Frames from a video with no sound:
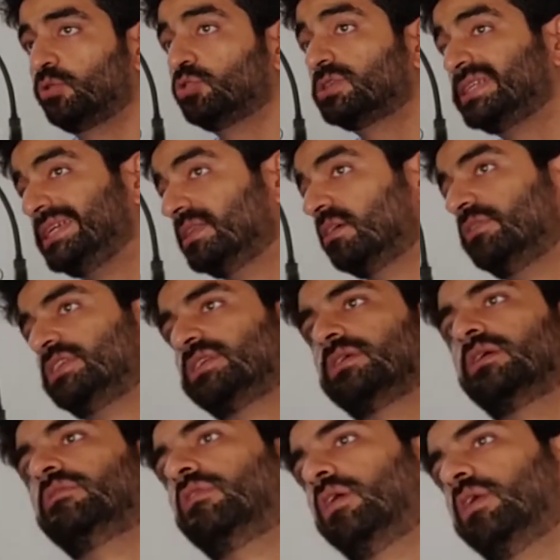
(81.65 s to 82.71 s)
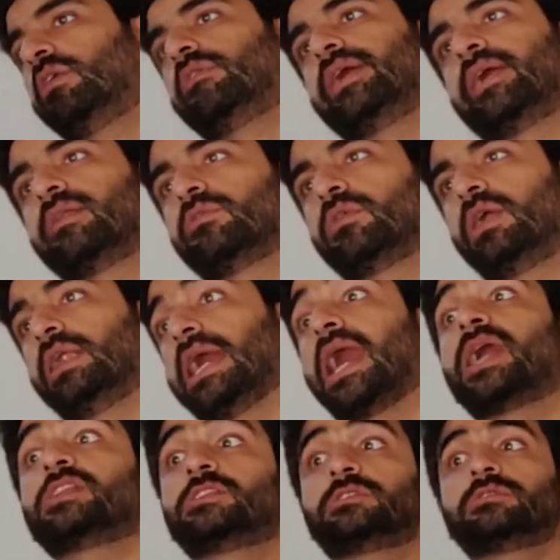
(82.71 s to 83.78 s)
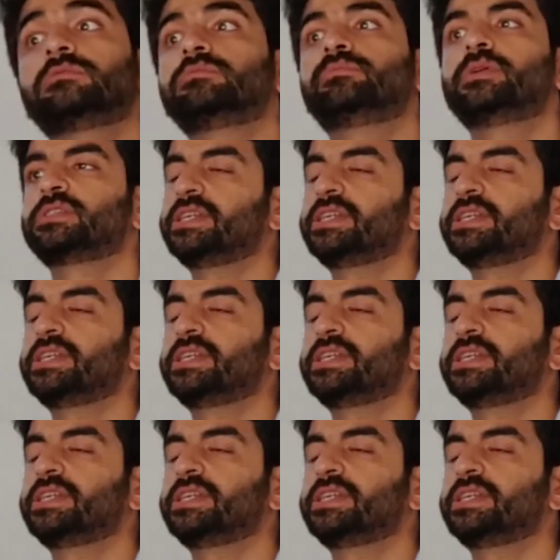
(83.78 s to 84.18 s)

But he could see the vision, a world where a large